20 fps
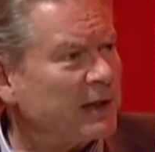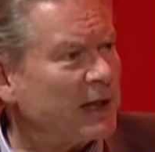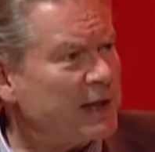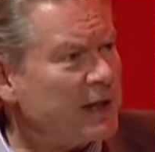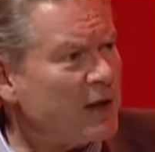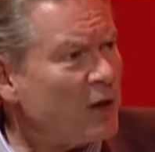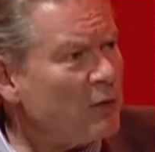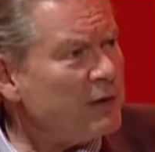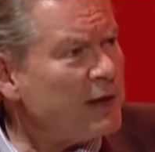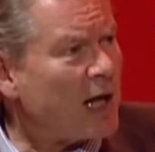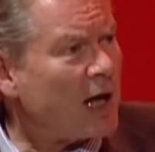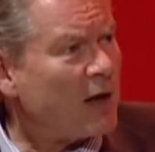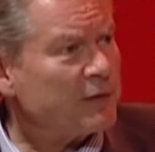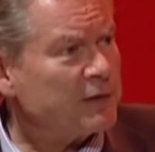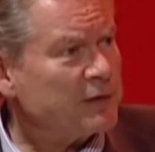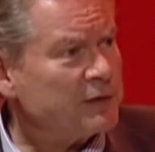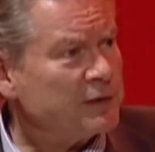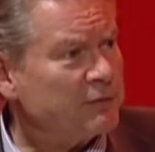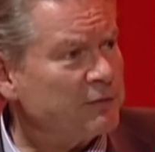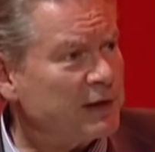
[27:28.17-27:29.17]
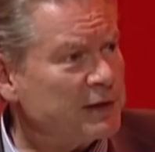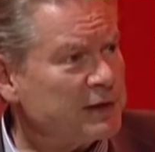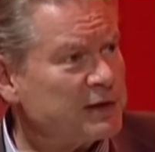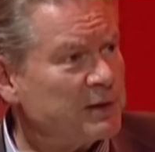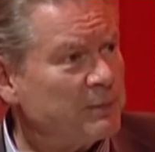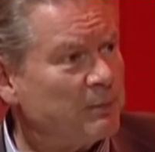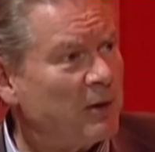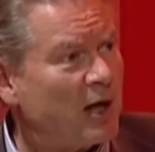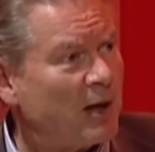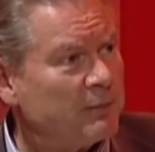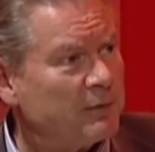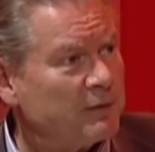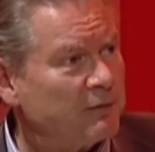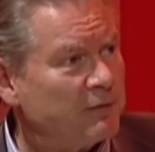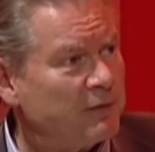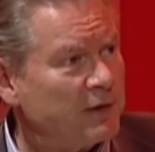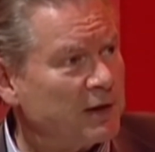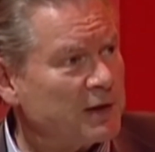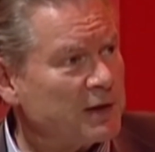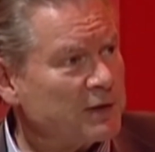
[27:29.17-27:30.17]
I know now the Defence Department
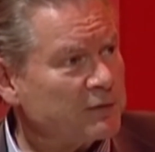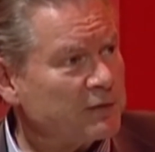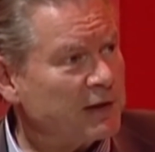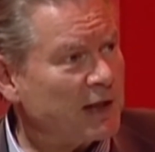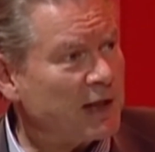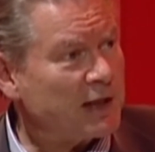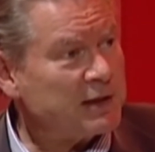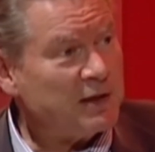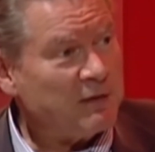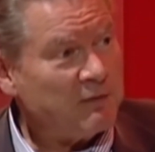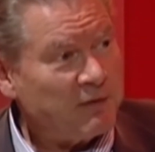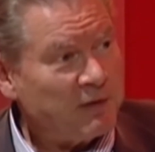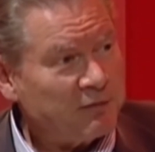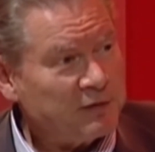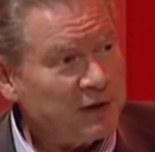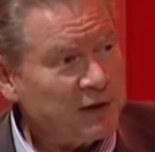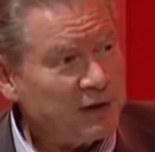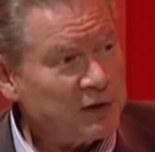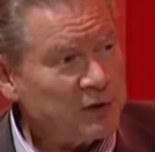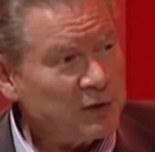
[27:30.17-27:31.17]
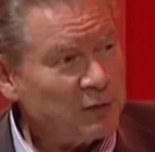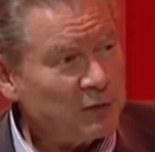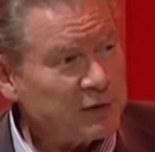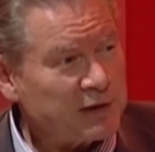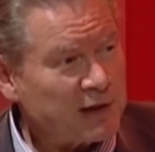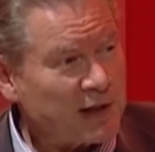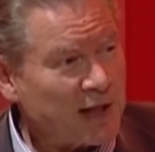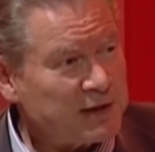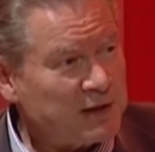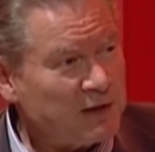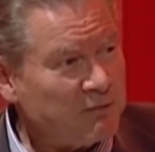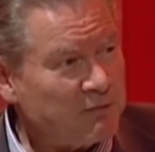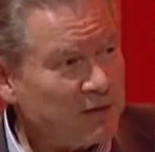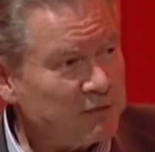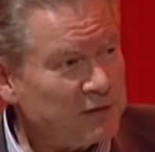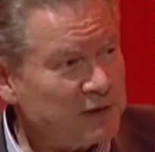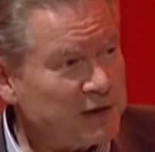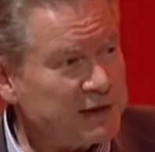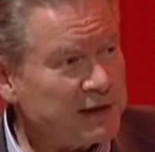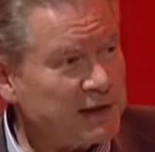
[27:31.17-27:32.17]
figures from 1952 to
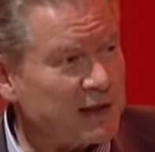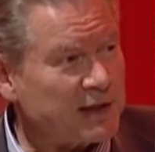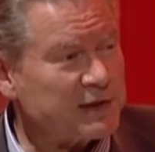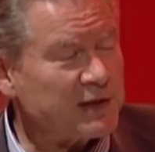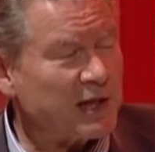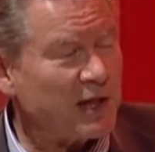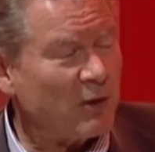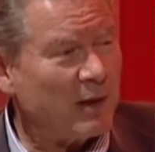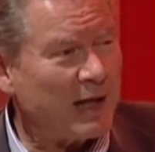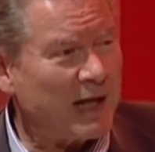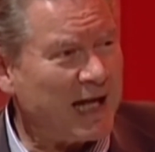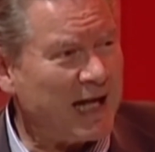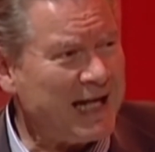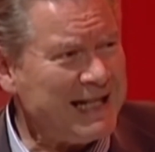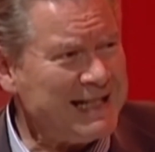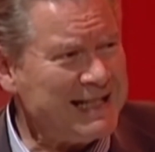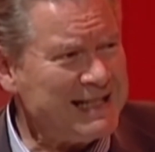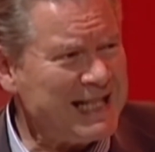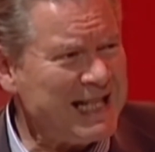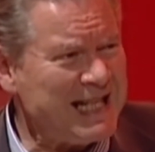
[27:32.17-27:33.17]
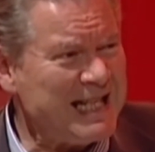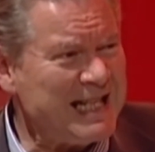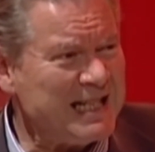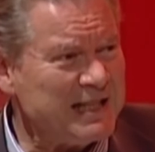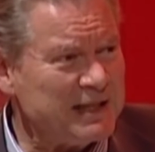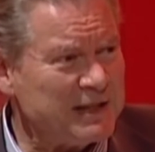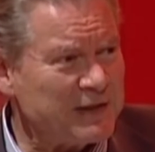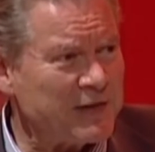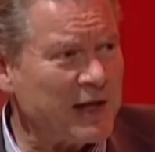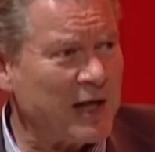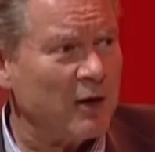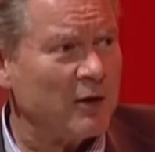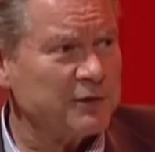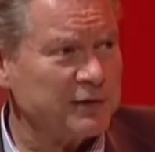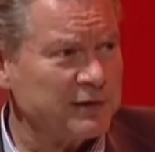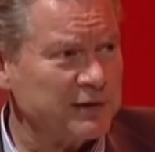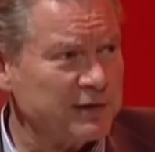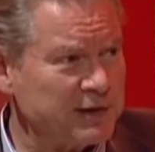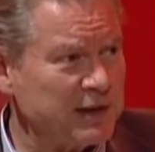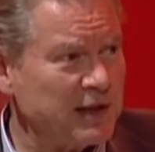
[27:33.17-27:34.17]
1956. There were
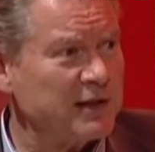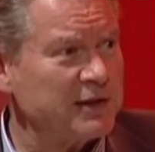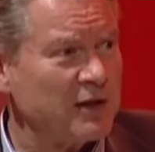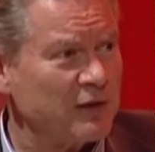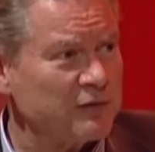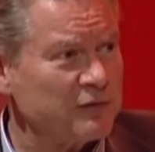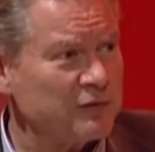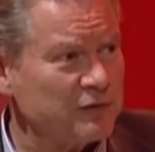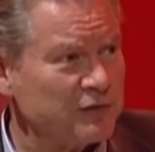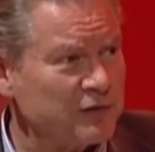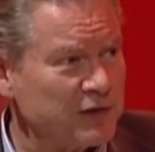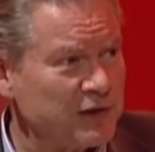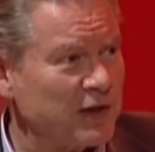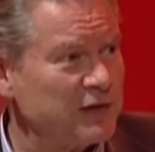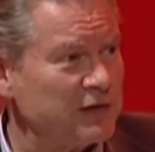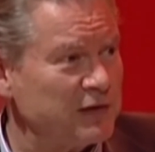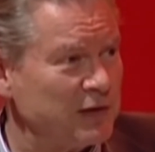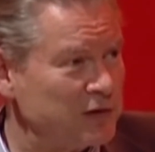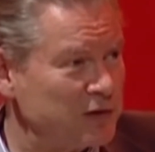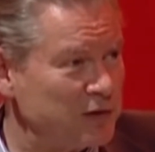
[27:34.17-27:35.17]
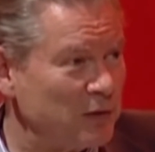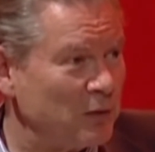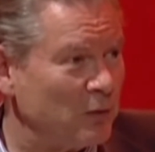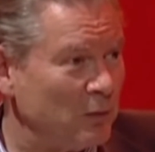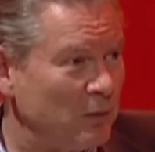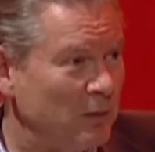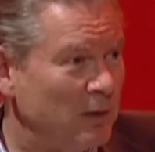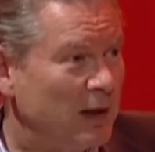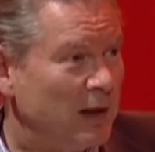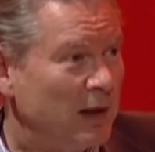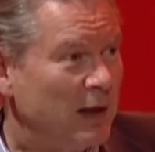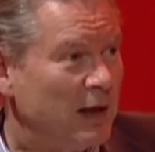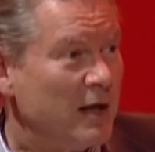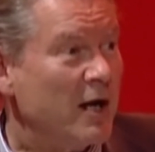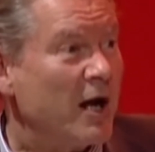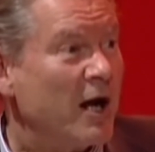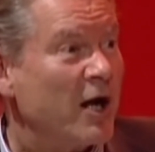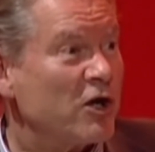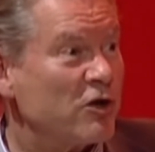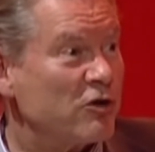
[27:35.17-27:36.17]
18,662
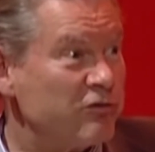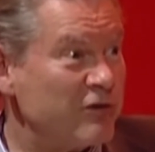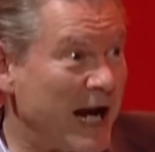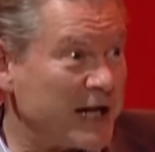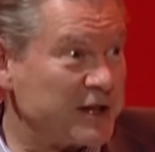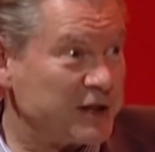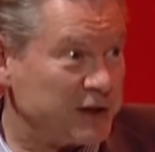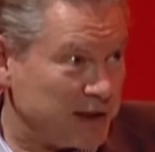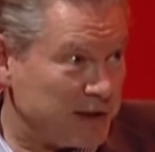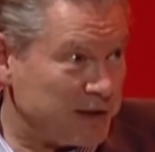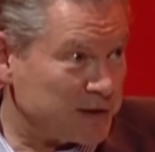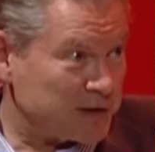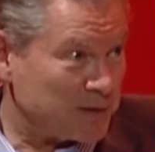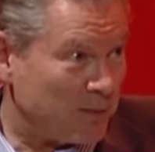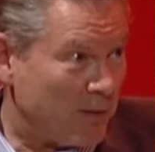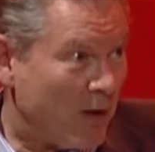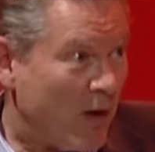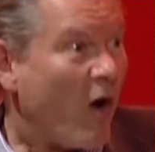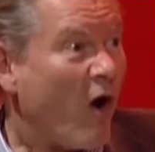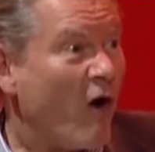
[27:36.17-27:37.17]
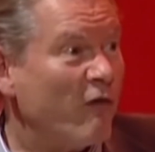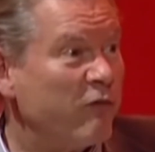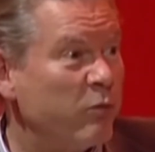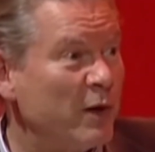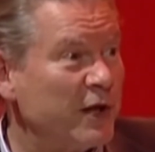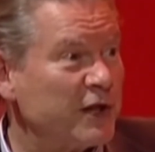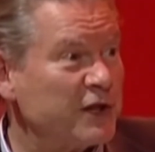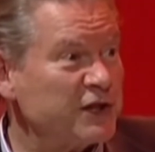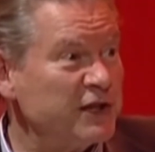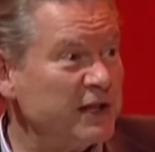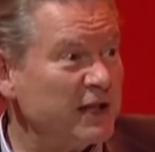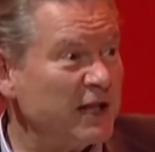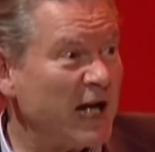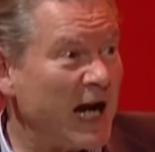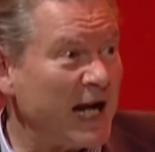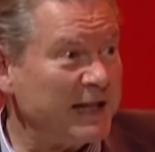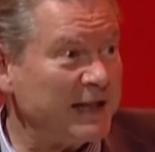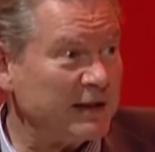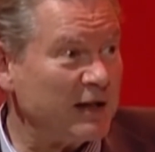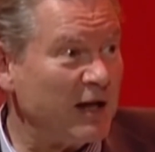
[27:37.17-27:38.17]
crashes, of which
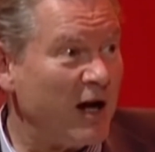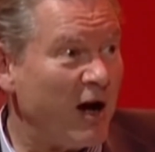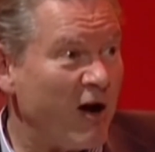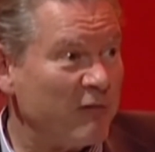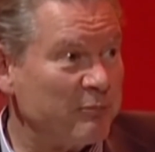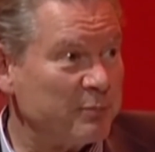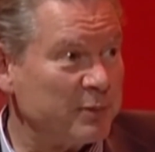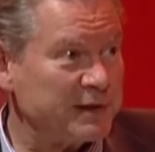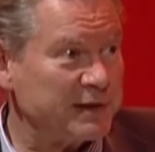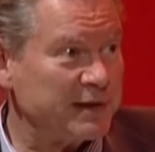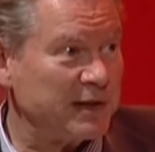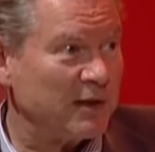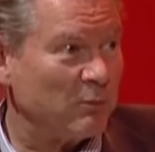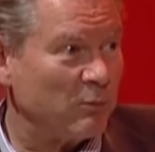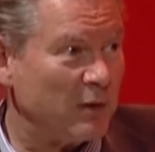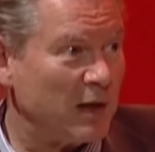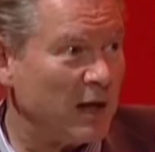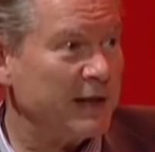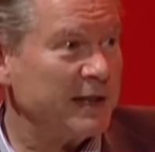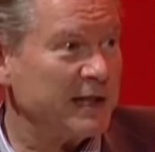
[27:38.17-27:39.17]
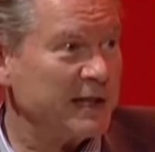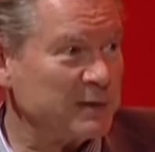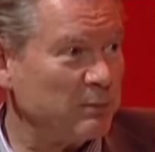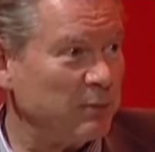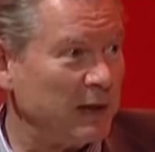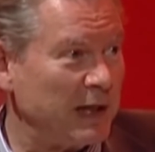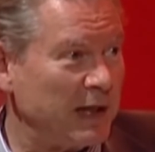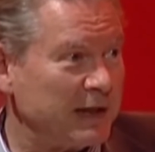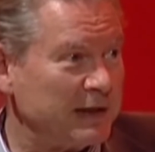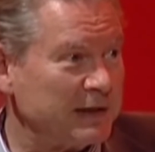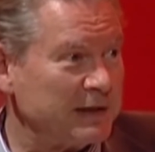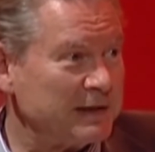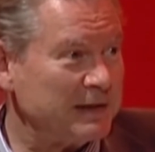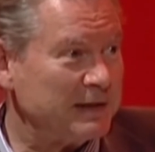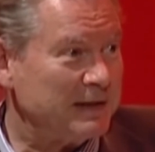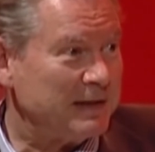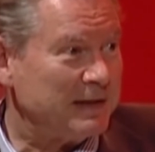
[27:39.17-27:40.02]
nine and a half percent were unexplained,